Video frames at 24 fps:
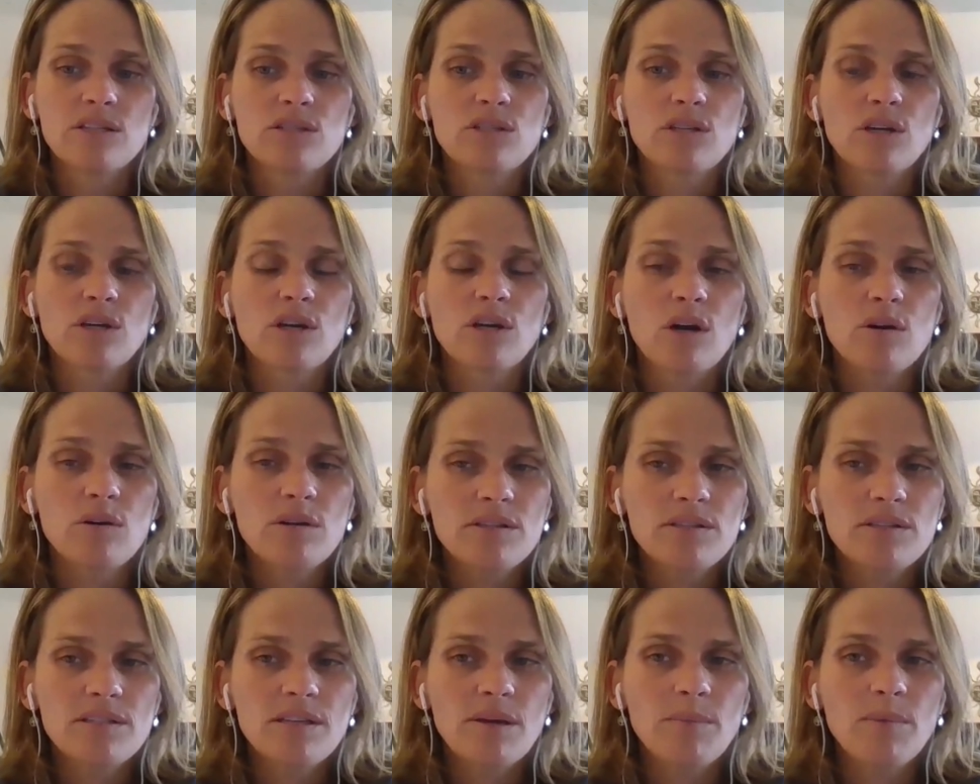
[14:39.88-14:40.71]
to go to
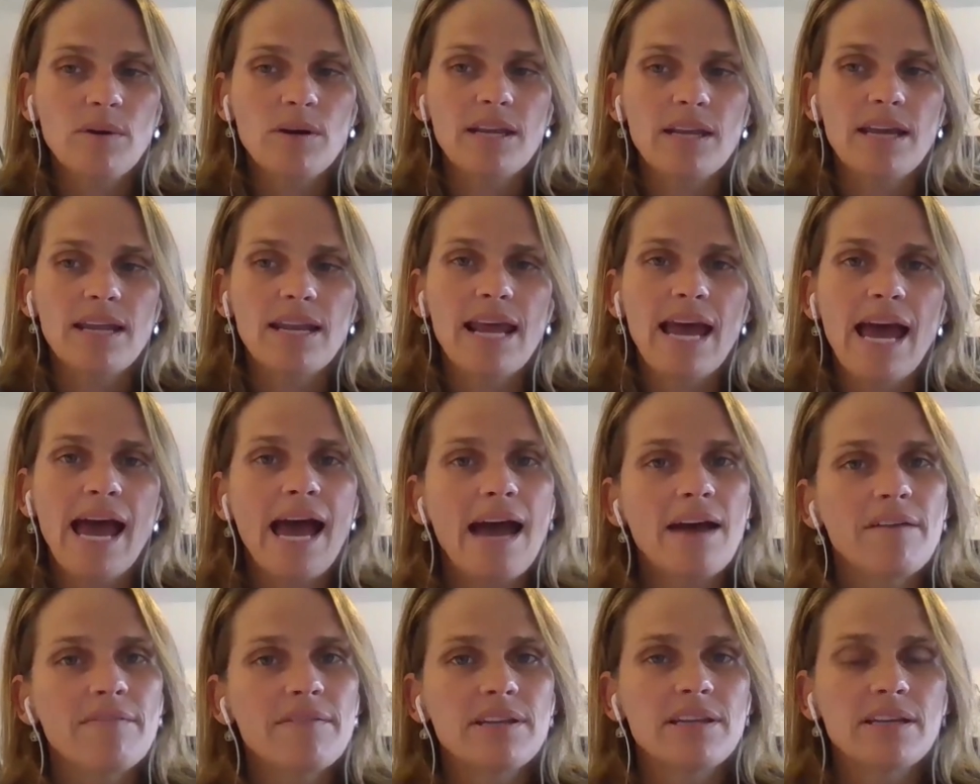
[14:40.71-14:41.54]
someone and
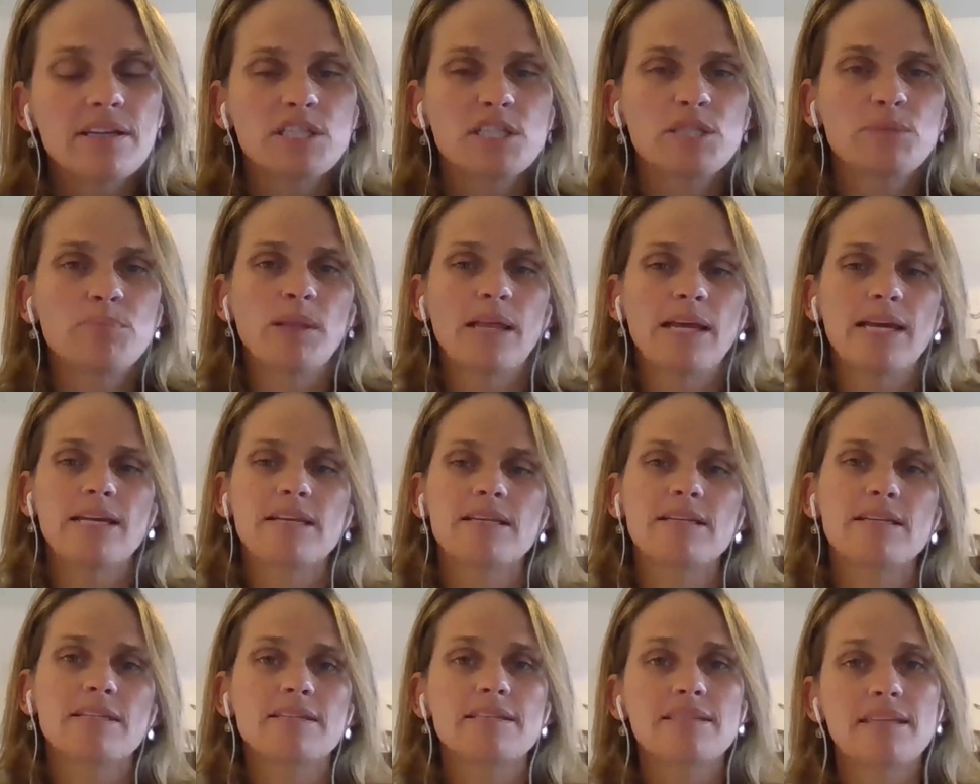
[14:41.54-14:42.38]
have it
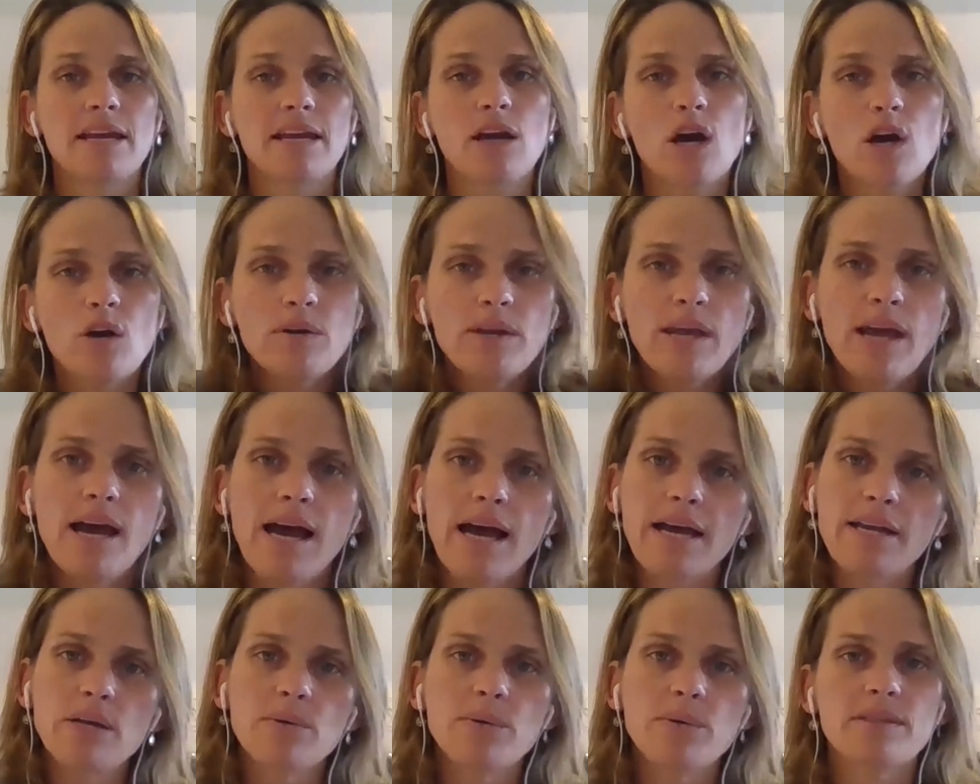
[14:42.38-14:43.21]
explained and say, oh yeah,
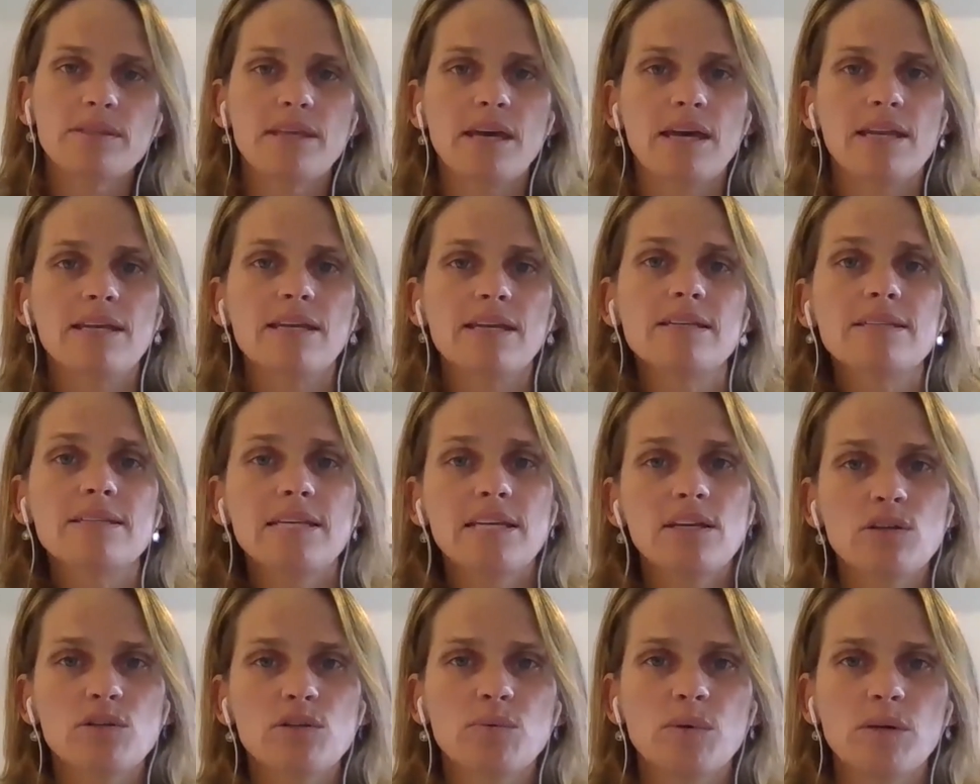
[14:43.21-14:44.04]
I know what that is,
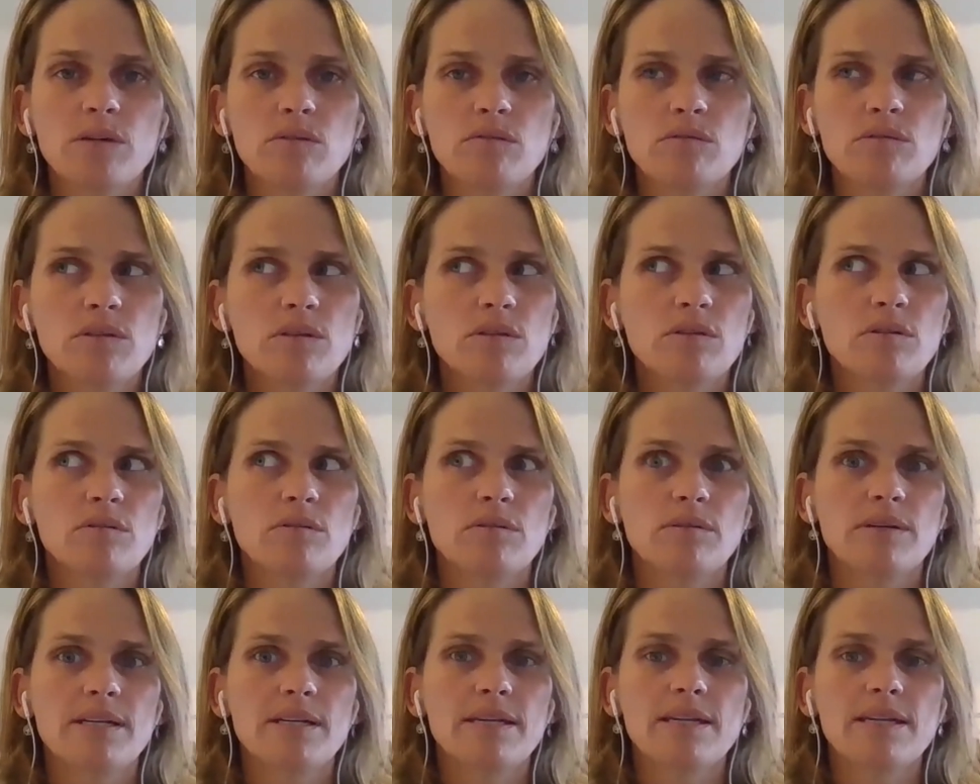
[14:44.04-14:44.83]
here's what you do,